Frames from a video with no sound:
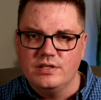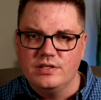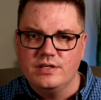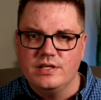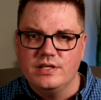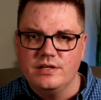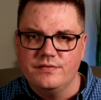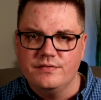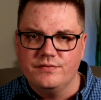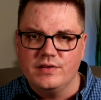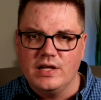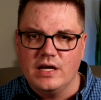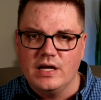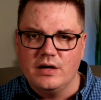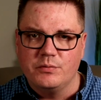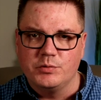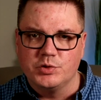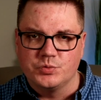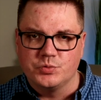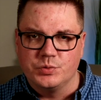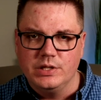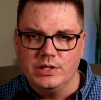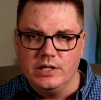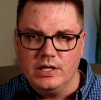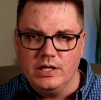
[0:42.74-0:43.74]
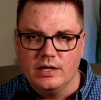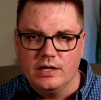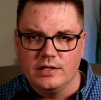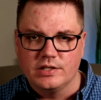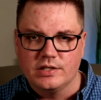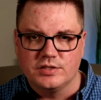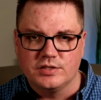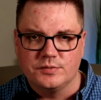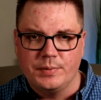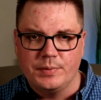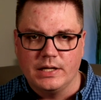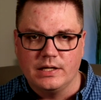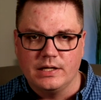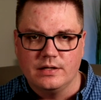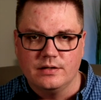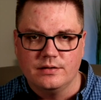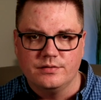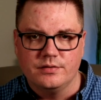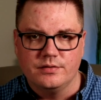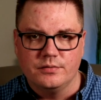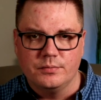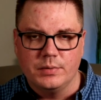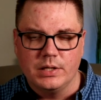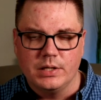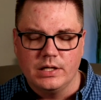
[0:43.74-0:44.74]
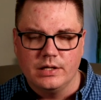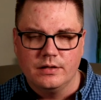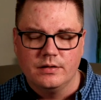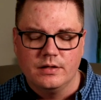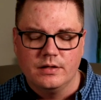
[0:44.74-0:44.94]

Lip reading: to D flat was really unexpected to me.